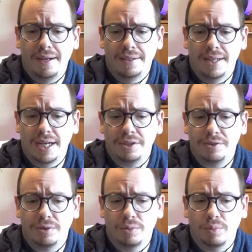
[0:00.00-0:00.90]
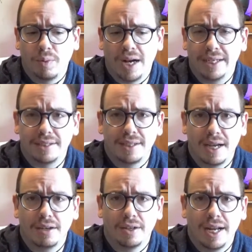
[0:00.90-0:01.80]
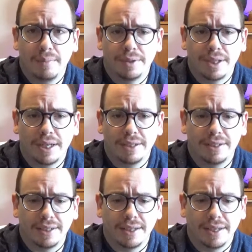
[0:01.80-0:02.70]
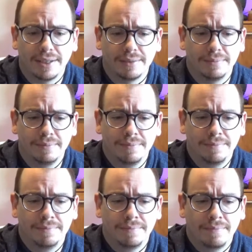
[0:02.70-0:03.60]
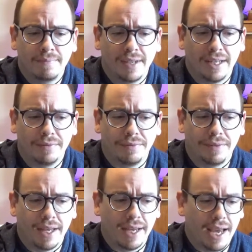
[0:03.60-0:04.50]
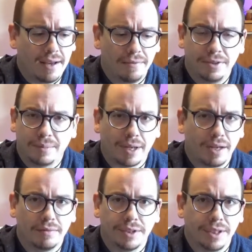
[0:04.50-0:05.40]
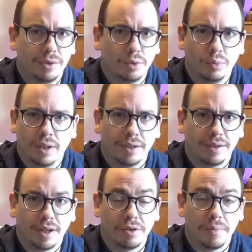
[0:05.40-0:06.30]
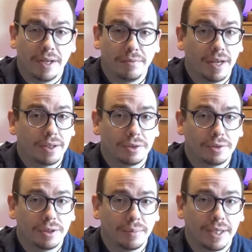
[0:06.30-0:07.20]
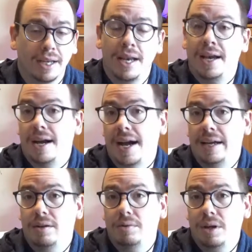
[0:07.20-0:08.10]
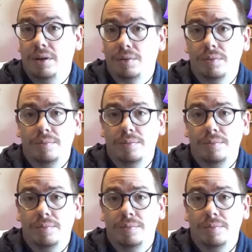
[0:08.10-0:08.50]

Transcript: Not sure why it's not on Amazon, if they have some kind of a deal with another manufacturer or something. I don't know.